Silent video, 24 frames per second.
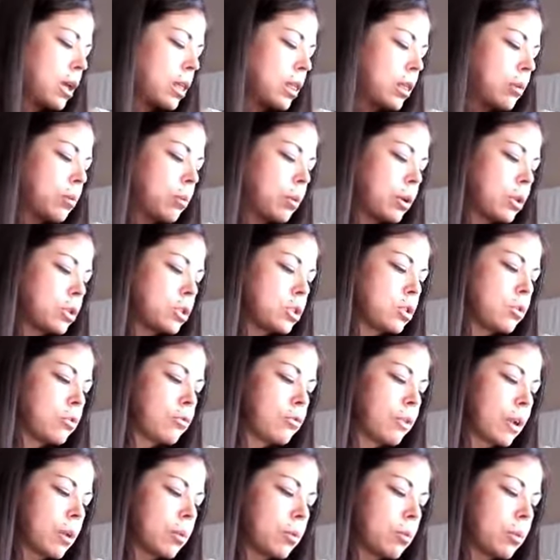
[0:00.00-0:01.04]
The boy's new
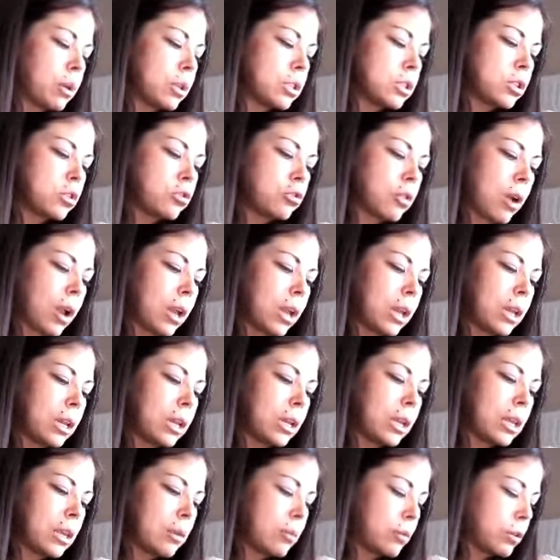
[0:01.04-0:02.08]
friend was the dragon.
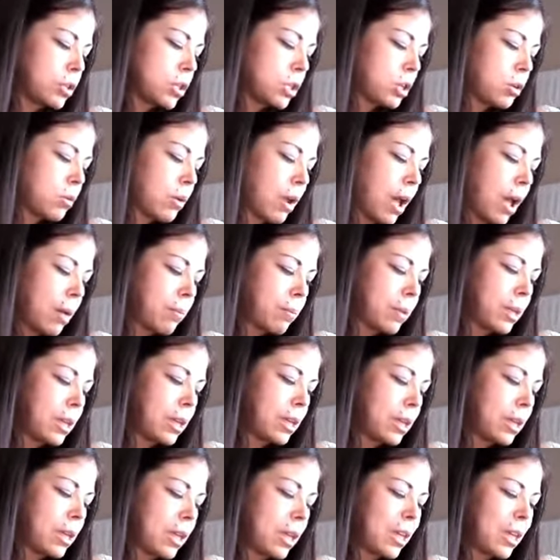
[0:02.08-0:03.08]
He was so happy.